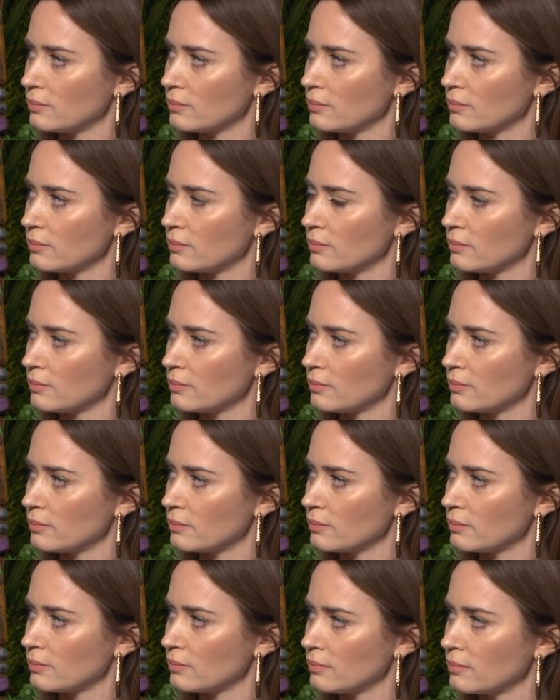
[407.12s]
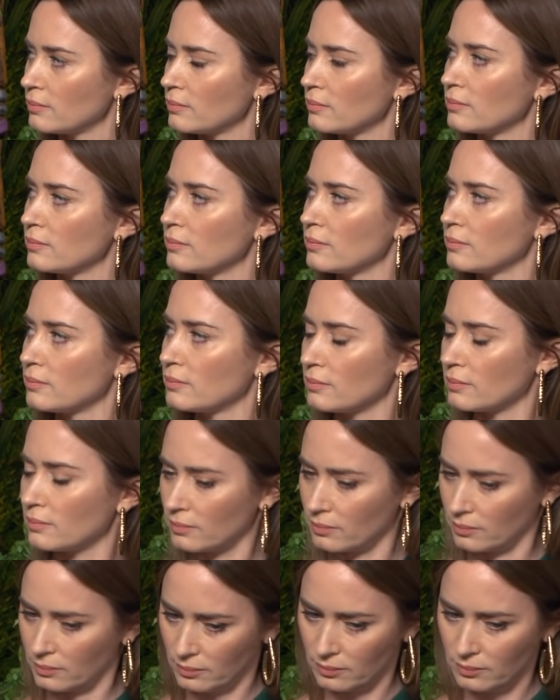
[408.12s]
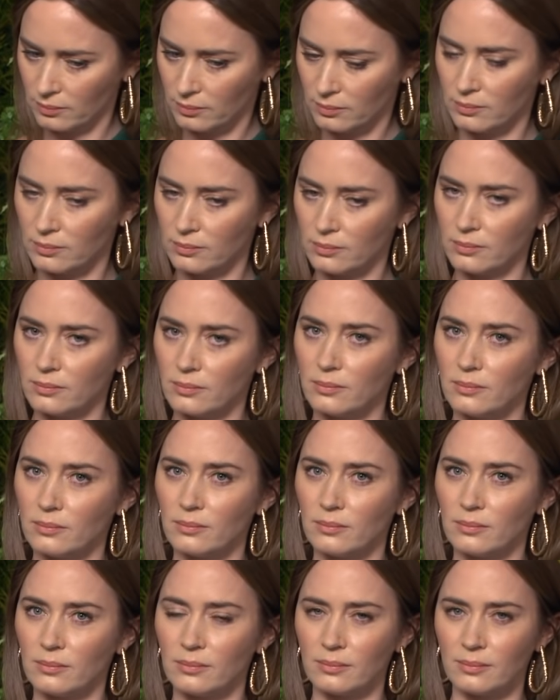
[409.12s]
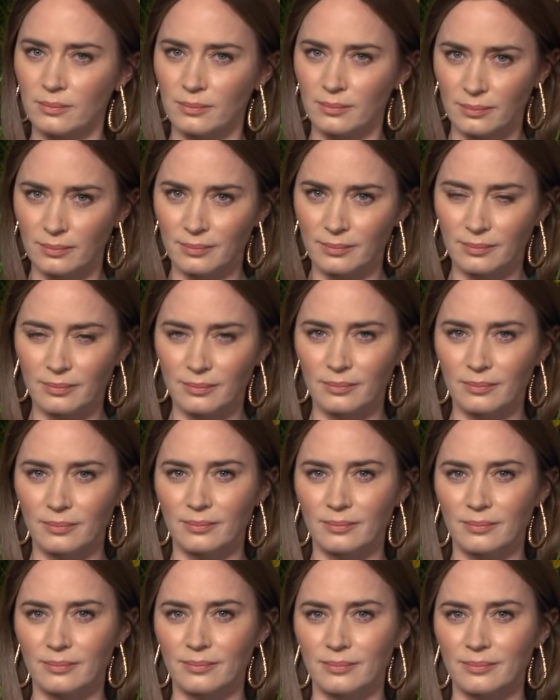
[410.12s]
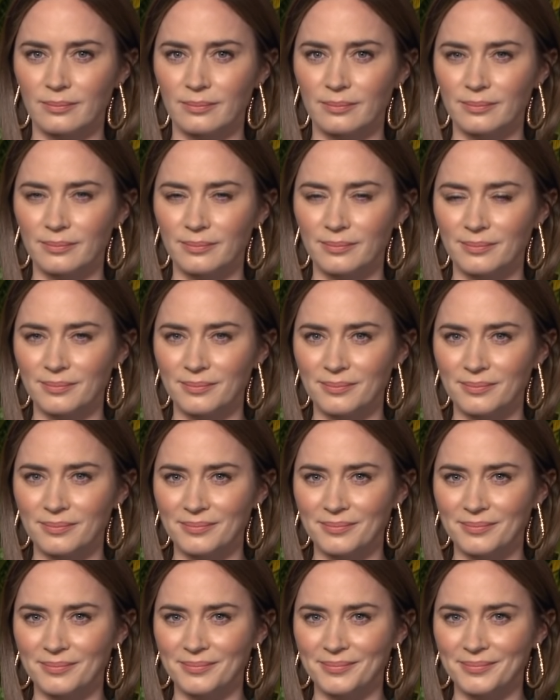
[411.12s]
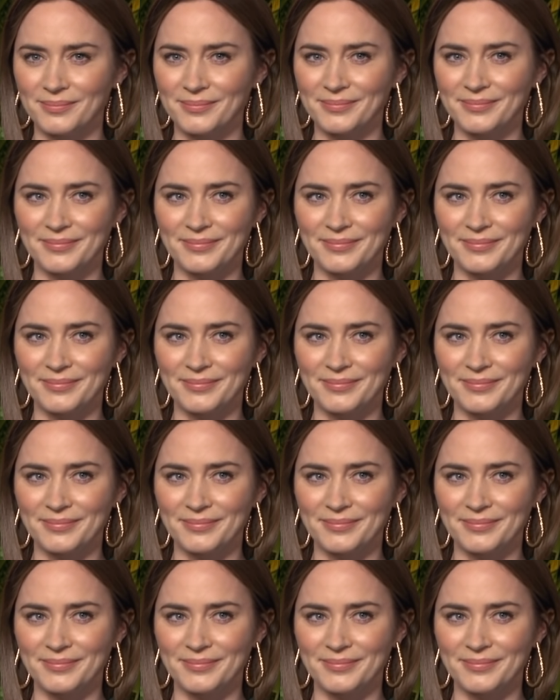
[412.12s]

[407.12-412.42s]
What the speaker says: This person isn't speaking.